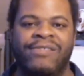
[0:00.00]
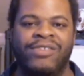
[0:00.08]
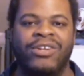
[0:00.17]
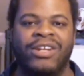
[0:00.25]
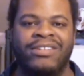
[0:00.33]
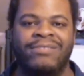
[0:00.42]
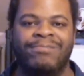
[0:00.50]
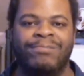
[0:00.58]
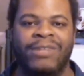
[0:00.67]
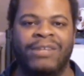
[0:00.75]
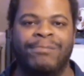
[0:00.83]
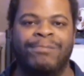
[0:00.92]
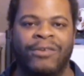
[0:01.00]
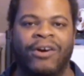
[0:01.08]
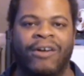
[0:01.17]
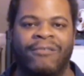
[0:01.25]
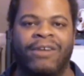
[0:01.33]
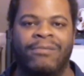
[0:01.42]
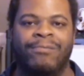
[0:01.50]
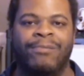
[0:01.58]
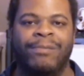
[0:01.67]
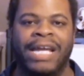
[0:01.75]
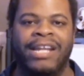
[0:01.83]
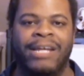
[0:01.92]
you can
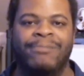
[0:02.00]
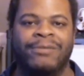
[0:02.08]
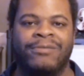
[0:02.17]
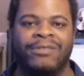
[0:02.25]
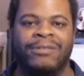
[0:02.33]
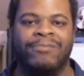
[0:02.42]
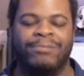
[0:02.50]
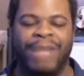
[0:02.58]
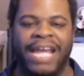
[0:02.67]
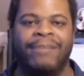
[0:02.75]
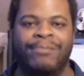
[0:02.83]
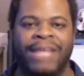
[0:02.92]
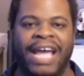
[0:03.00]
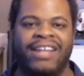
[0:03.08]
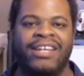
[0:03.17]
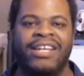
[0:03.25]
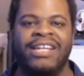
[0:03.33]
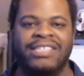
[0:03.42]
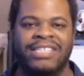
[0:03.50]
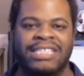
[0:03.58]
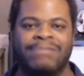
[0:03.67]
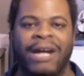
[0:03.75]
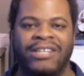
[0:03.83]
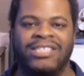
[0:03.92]
get him, to pay him that to
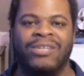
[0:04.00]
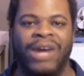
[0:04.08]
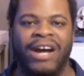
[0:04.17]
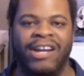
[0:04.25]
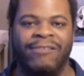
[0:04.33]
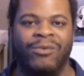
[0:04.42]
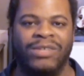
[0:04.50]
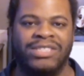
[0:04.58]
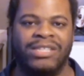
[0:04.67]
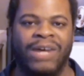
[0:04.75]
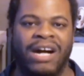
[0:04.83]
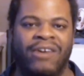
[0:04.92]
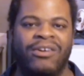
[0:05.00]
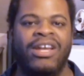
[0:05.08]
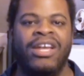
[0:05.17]
just bounce around every once in a while,